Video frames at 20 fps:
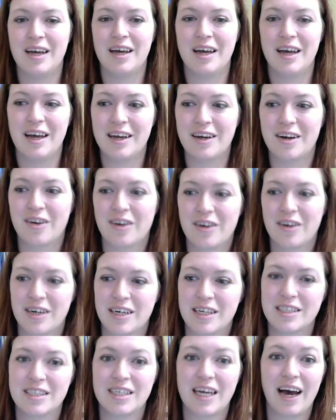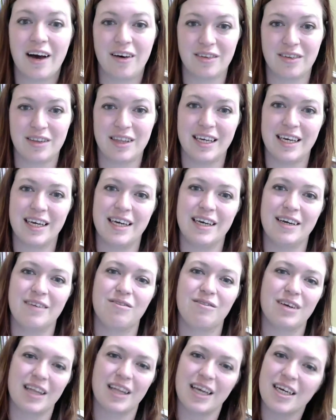encourage healthy
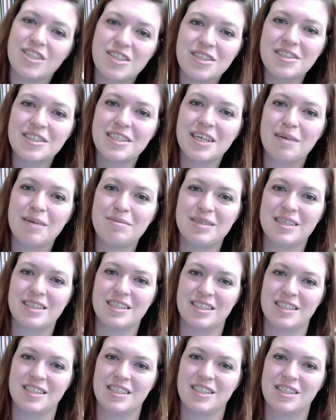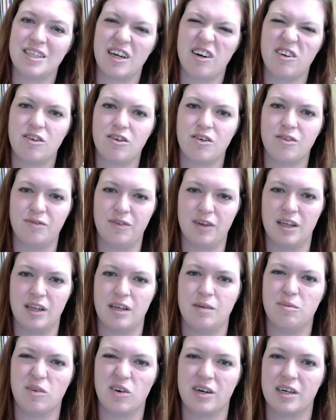relationships and just in general
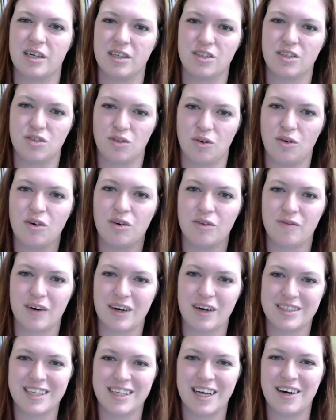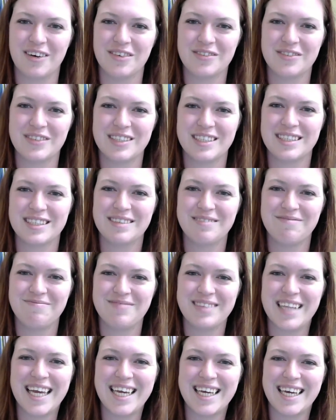feeling more in control of ourselves.
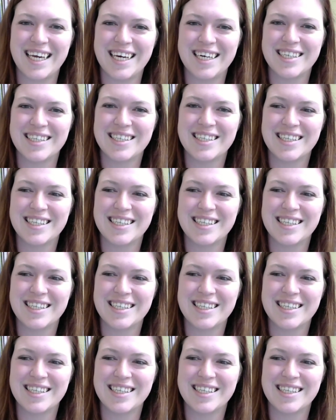Thank you.